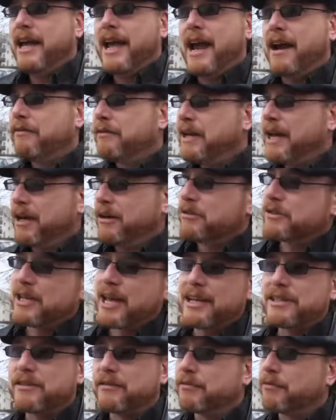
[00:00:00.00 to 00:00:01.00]
Every house
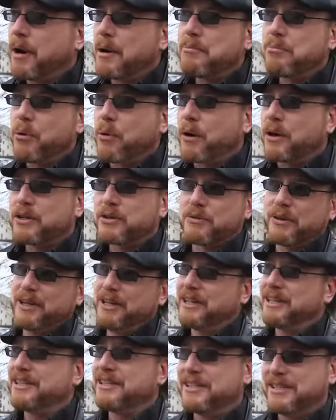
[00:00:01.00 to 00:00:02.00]
has a front porch where
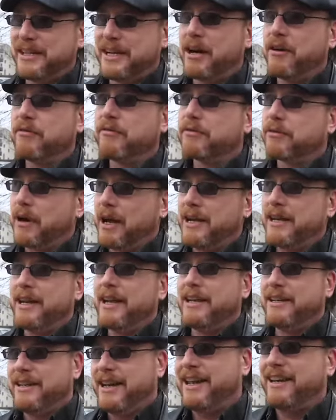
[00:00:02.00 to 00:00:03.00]
you can sit out front
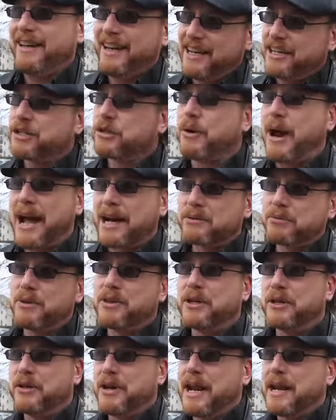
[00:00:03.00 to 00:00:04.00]
and, and interact
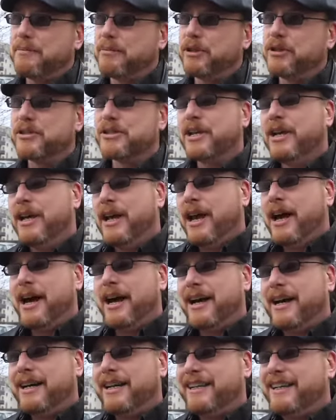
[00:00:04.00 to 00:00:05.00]
with your neighbors.
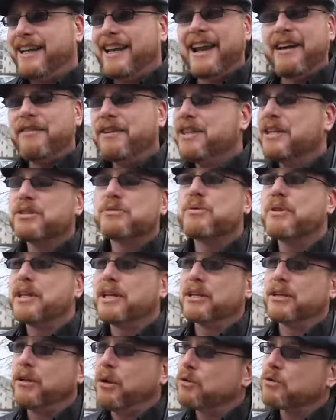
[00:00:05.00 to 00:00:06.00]
Uh, everything's
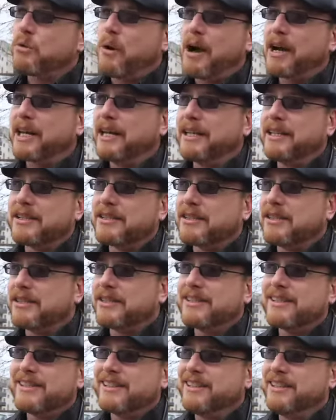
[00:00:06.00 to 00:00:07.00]
within close walking
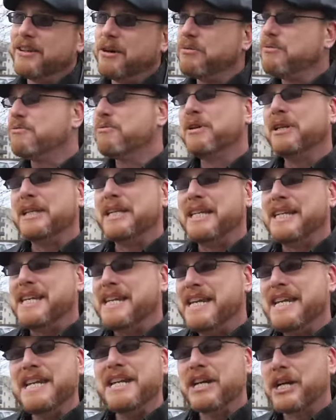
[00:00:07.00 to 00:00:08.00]
distance. You don't really
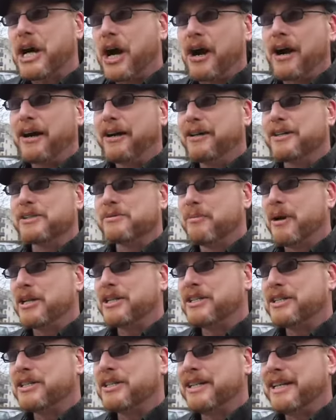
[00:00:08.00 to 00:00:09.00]
need a car as
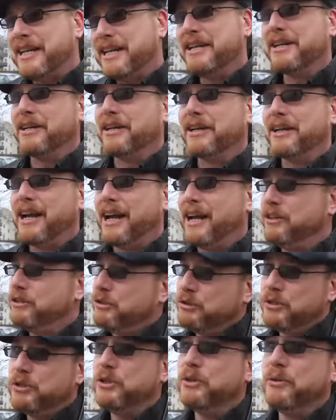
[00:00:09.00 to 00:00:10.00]
much here as
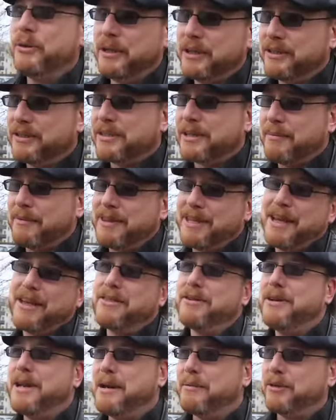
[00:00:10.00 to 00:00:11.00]
you do in some of the
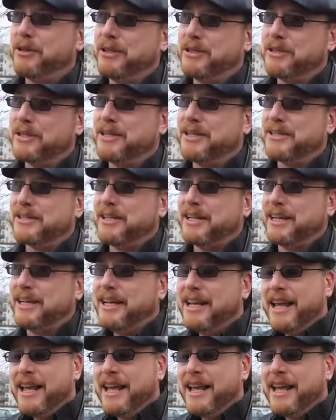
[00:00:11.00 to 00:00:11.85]
other neighborhoods in the city.